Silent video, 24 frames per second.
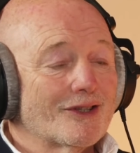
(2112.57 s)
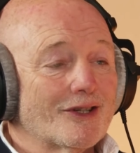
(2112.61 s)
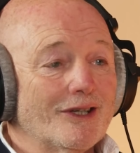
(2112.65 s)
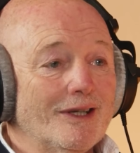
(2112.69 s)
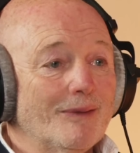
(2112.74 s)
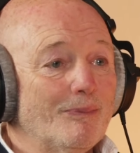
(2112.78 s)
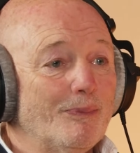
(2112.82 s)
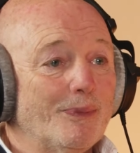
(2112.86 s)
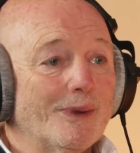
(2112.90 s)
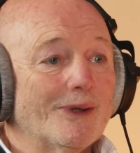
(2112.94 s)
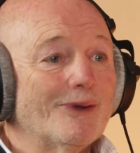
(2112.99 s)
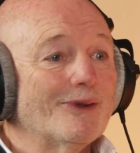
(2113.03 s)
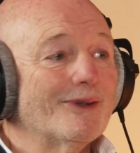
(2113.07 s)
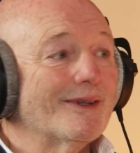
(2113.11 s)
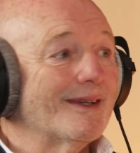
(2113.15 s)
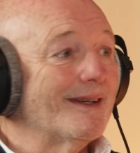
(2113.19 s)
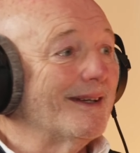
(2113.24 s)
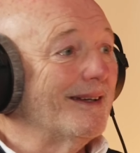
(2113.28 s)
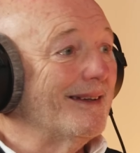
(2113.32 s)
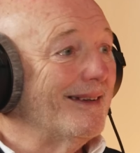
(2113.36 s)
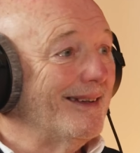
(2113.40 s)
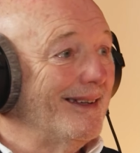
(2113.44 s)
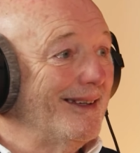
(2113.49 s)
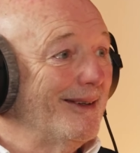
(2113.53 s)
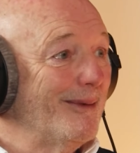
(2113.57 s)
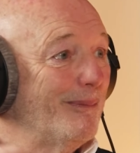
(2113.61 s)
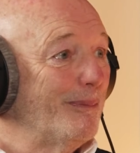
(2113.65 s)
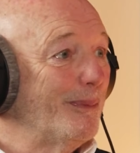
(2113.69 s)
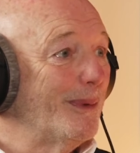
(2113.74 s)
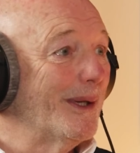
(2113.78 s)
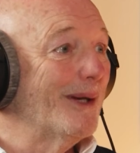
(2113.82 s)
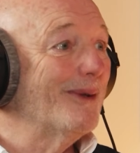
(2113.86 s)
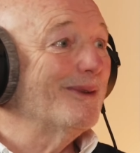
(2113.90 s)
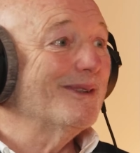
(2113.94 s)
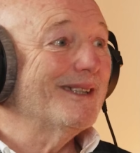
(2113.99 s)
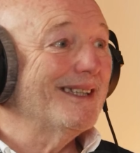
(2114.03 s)
So you're building
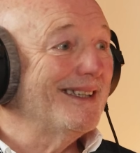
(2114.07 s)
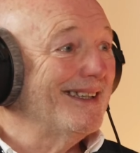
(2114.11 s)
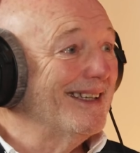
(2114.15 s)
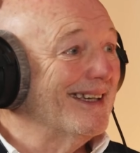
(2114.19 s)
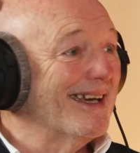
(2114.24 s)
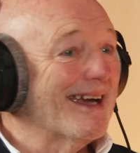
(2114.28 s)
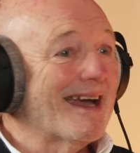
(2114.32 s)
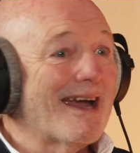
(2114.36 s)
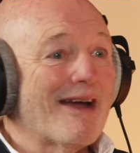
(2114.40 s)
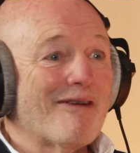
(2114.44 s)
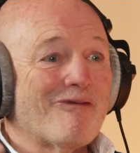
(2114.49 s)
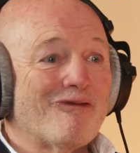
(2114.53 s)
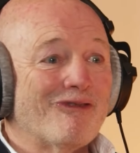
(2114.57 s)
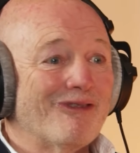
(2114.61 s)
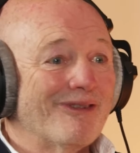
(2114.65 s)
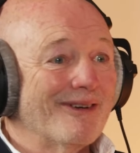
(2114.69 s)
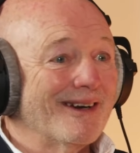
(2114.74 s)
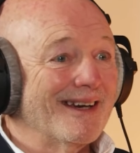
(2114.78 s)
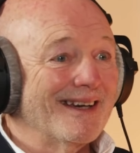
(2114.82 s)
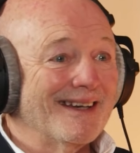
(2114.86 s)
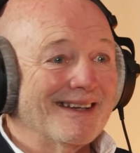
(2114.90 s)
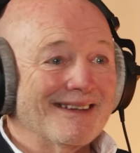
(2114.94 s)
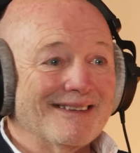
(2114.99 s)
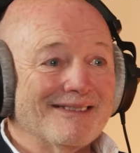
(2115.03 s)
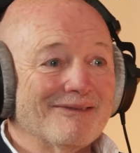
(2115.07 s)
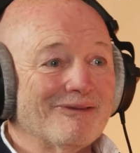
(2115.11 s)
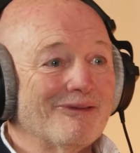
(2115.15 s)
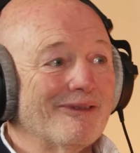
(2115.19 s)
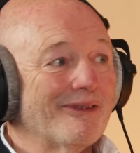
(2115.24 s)
it every